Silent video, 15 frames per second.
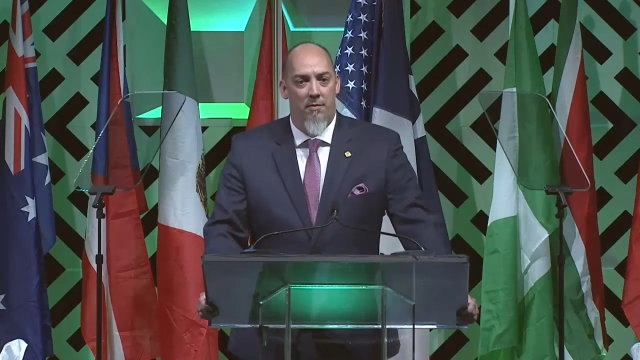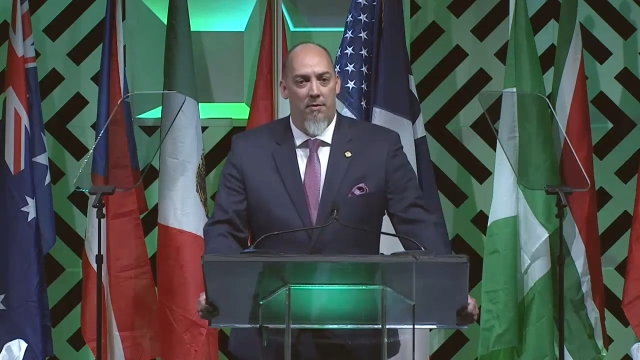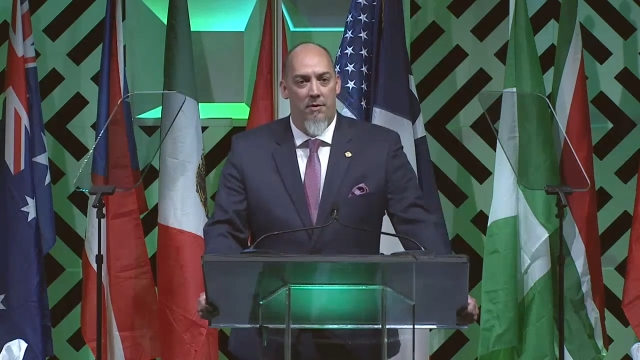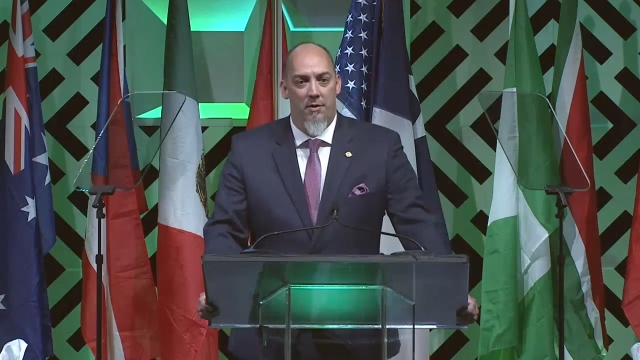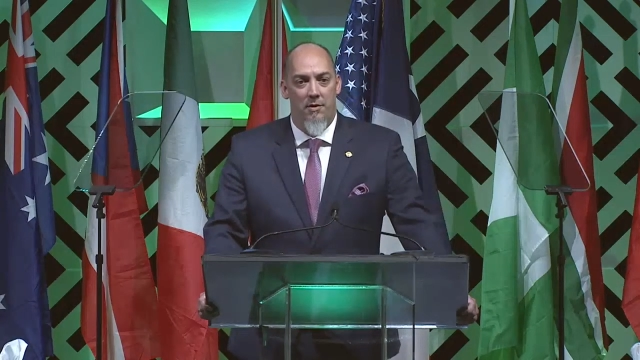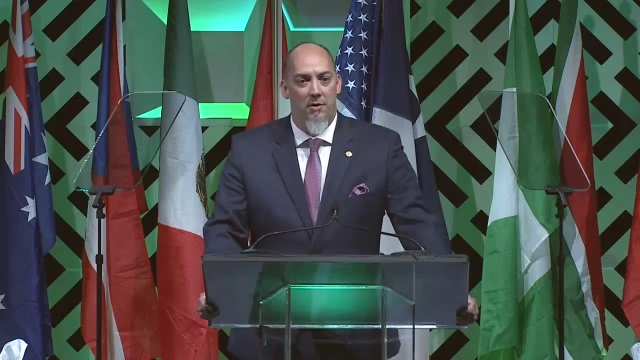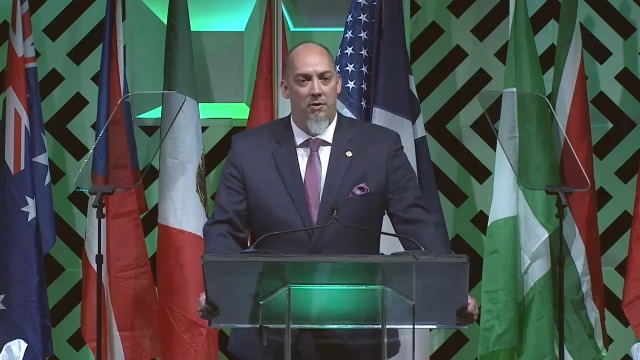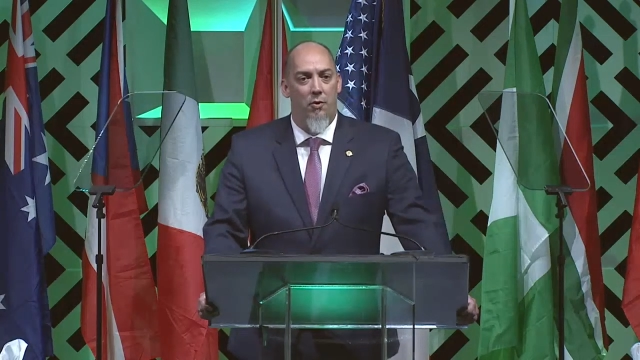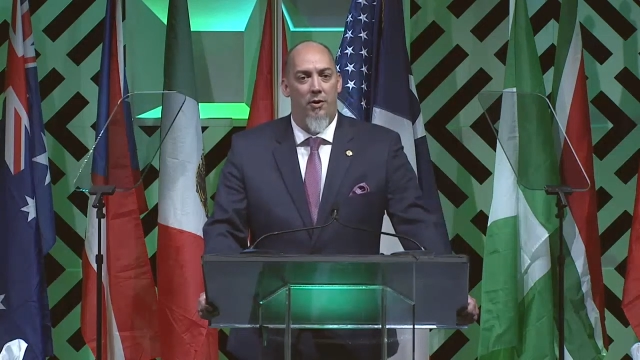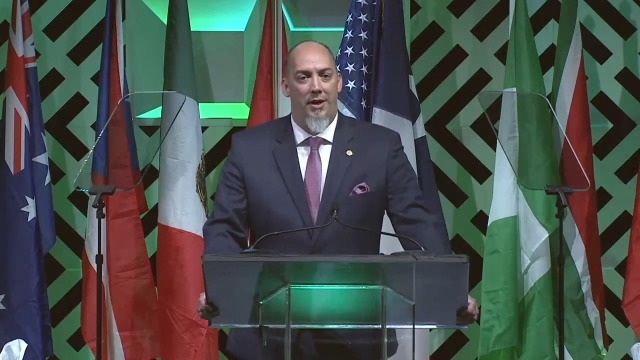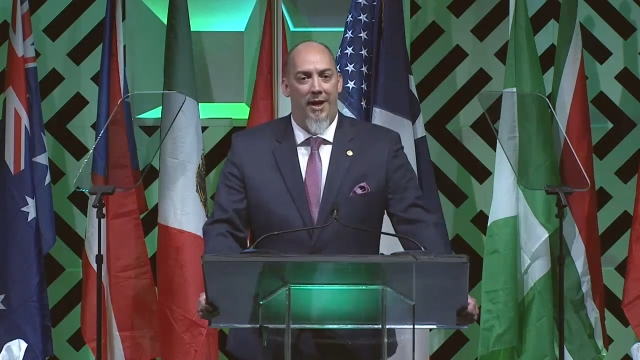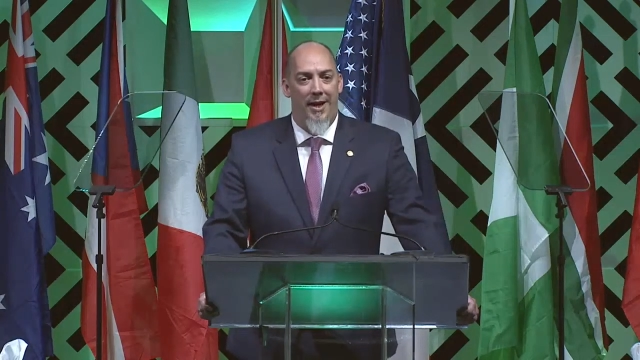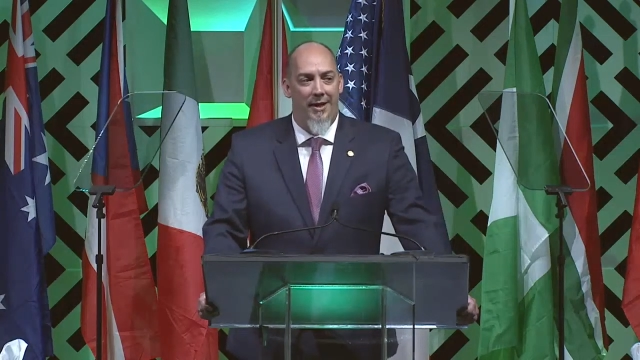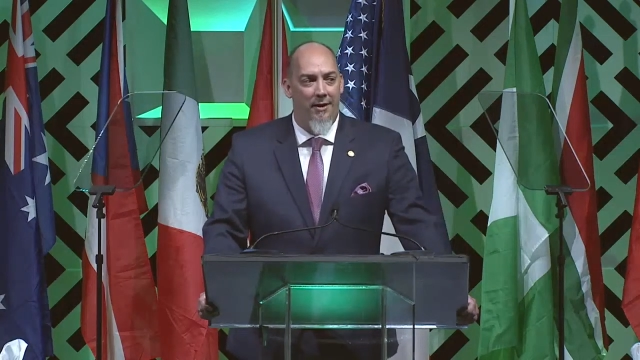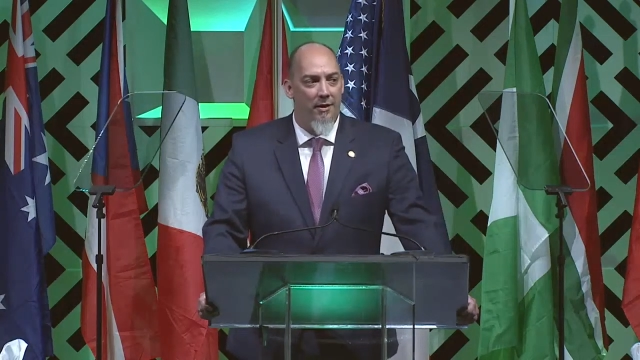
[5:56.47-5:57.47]
This is
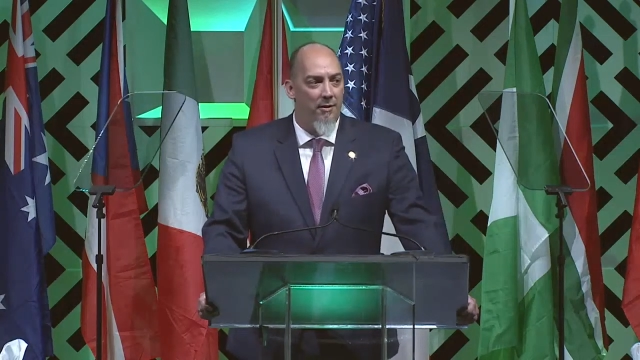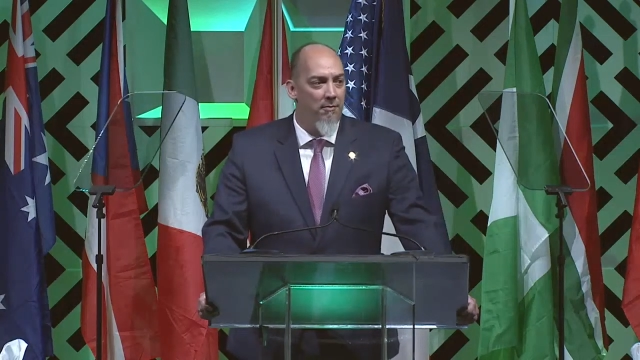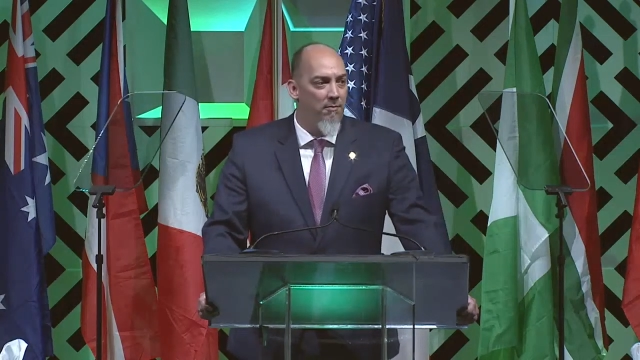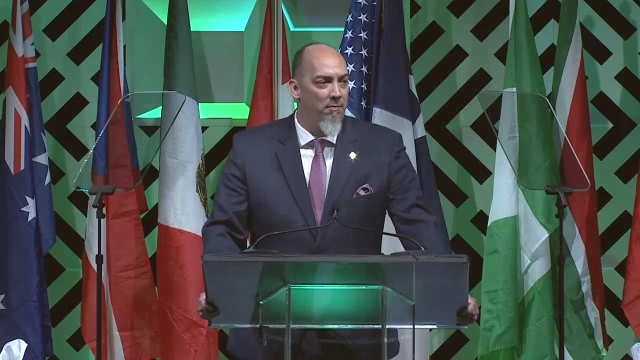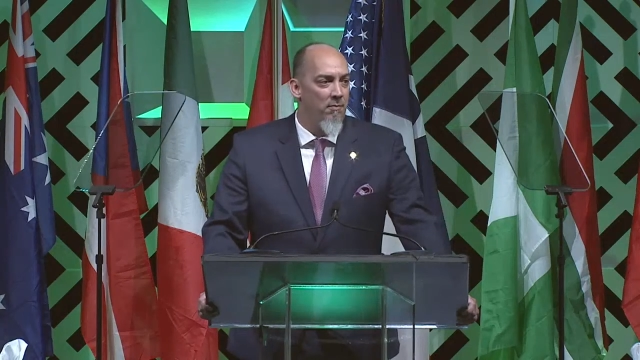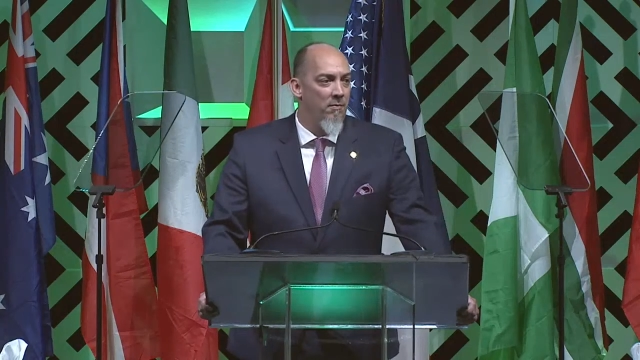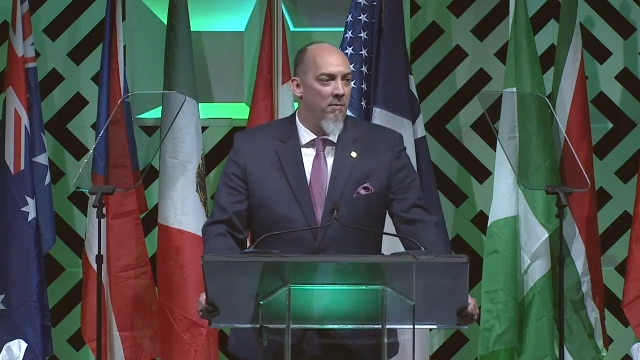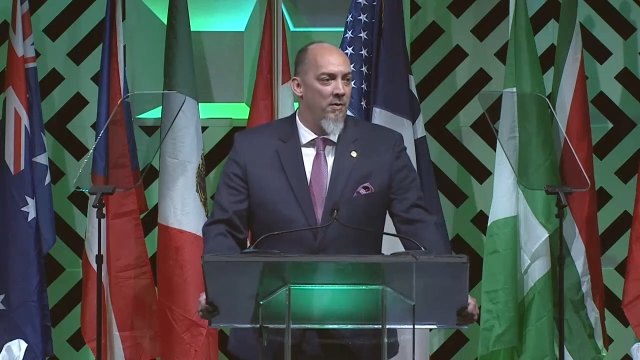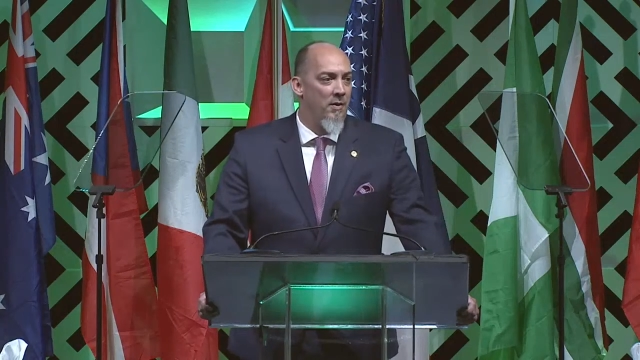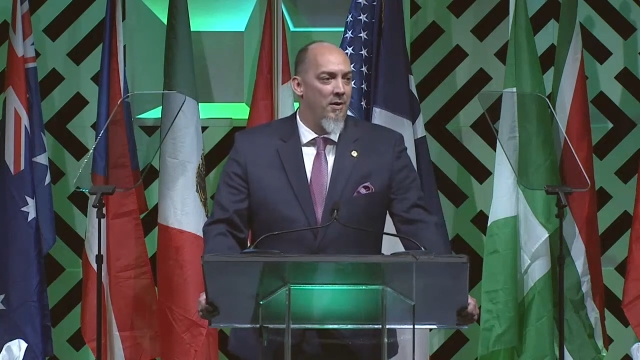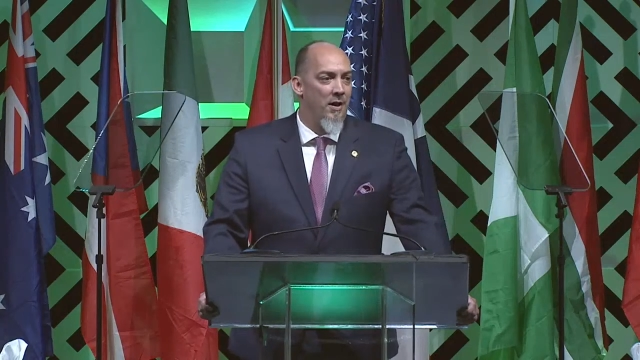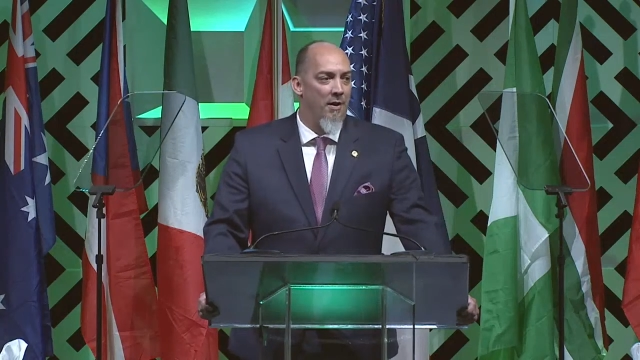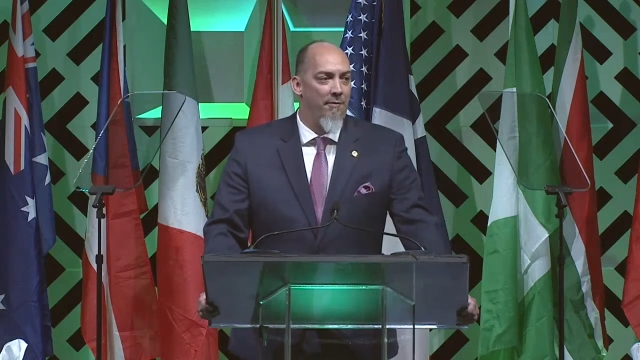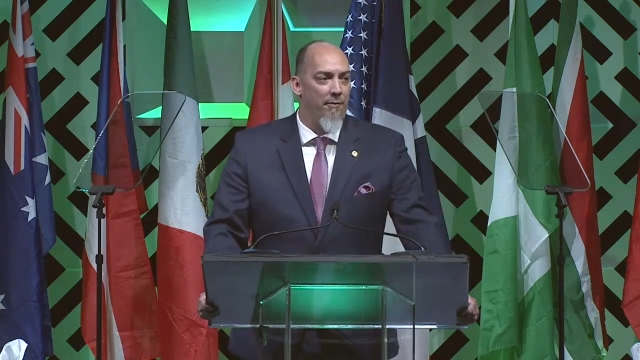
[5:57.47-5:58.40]
organic, not